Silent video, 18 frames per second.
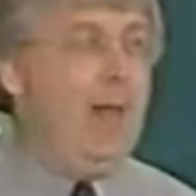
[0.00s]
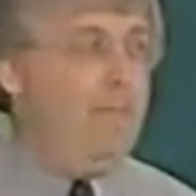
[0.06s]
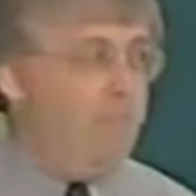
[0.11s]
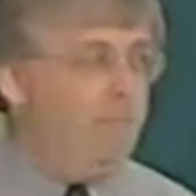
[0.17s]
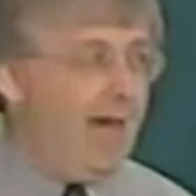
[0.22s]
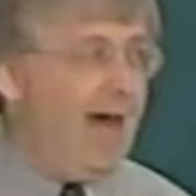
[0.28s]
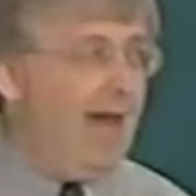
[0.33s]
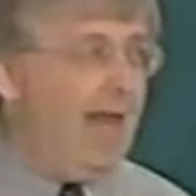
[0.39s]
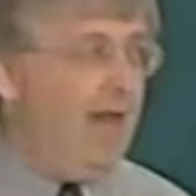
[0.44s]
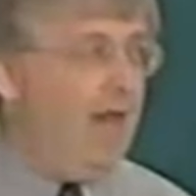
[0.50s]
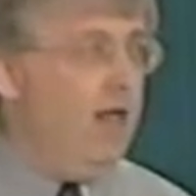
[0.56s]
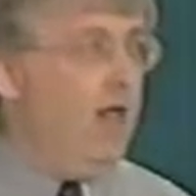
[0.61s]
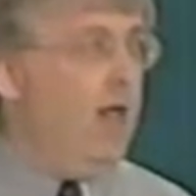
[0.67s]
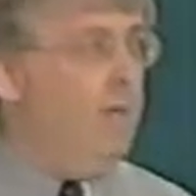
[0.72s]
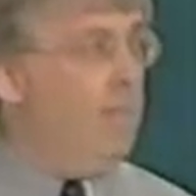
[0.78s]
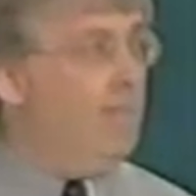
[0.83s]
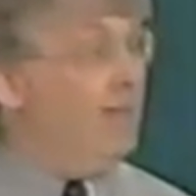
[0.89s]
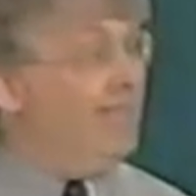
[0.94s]
but
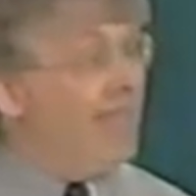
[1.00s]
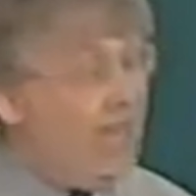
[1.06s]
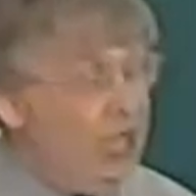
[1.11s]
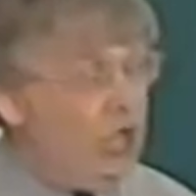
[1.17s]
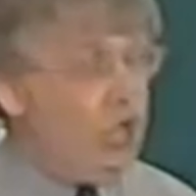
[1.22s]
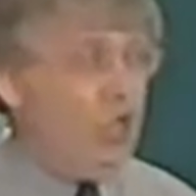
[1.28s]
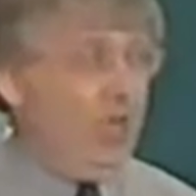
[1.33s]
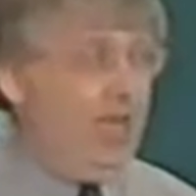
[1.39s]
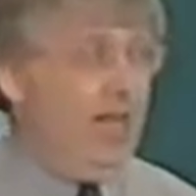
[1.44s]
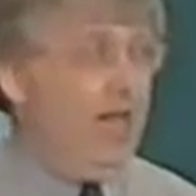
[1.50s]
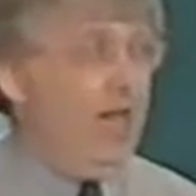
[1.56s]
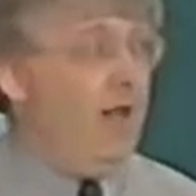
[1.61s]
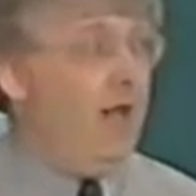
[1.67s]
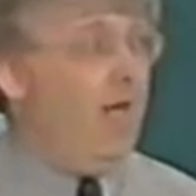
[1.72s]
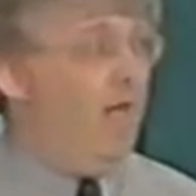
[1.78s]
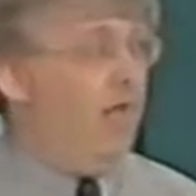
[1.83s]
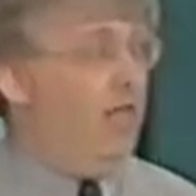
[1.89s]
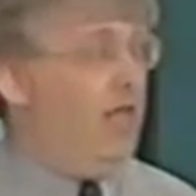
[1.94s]
potentially
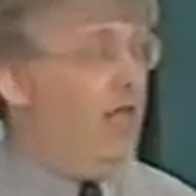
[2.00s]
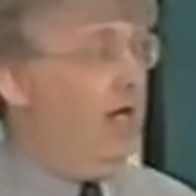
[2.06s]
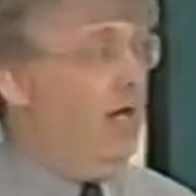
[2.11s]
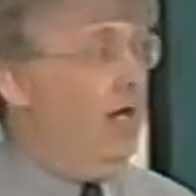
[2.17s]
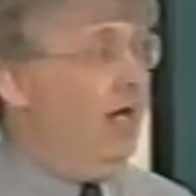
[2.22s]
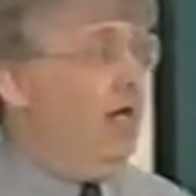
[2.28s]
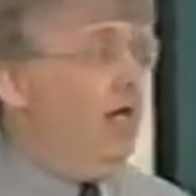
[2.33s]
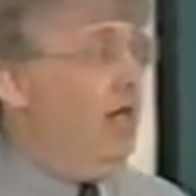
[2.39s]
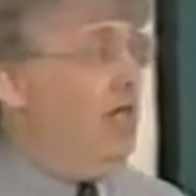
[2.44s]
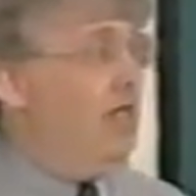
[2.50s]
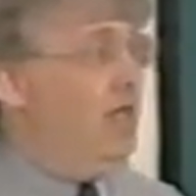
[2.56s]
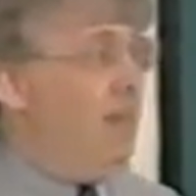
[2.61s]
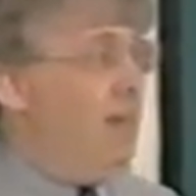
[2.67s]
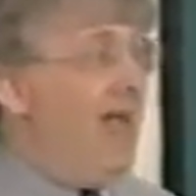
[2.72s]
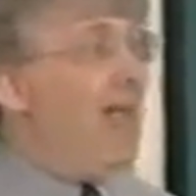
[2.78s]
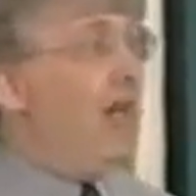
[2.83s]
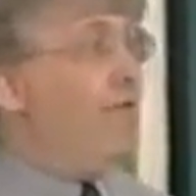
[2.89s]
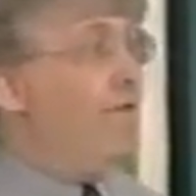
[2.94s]
the
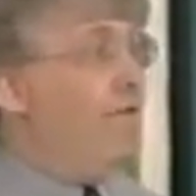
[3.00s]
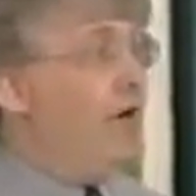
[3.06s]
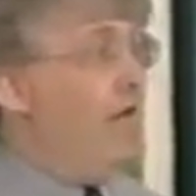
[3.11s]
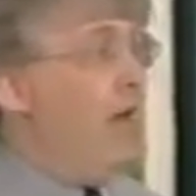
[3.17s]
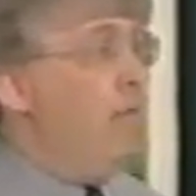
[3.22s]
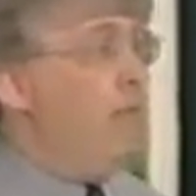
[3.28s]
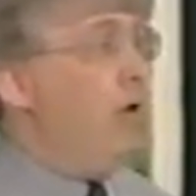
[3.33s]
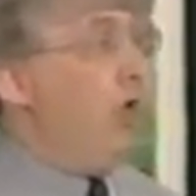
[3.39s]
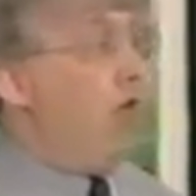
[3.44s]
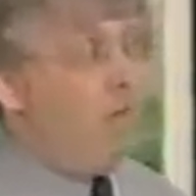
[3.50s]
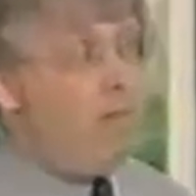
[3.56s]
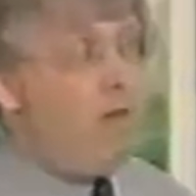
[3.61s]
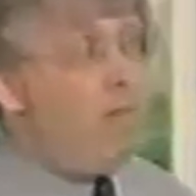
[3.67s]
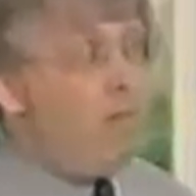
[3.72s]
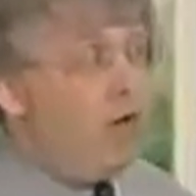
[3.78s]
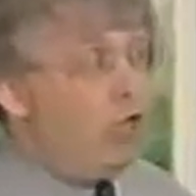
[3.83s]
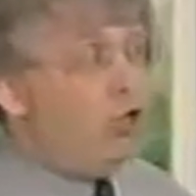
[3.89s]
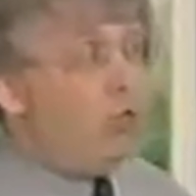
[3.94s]
demand for labor can be
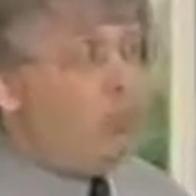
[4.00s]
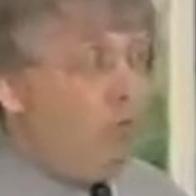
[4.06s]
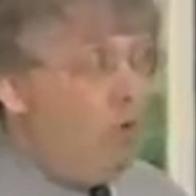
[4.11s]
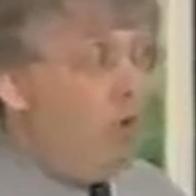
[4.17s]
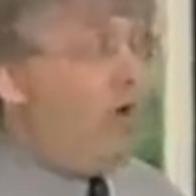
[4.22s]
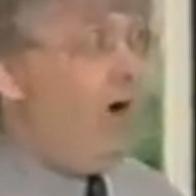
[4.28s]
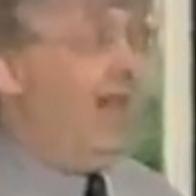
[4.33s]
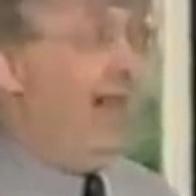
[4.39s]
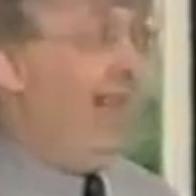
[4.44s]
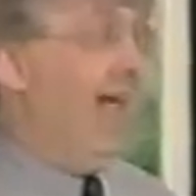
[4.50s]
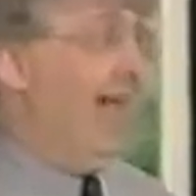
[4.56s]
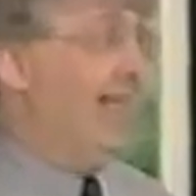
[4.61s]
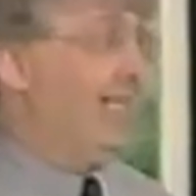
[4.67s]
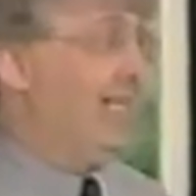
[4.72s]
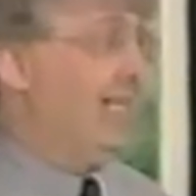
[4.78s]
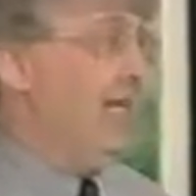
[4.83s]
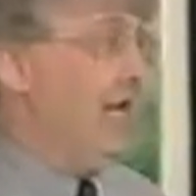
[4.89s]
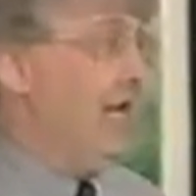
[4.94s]
much more
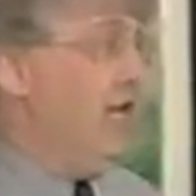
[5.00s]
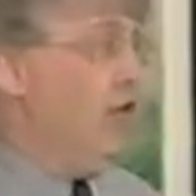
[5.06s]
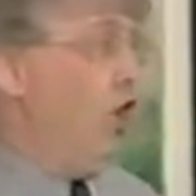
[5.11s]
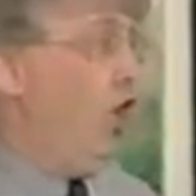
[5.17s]
elastic in the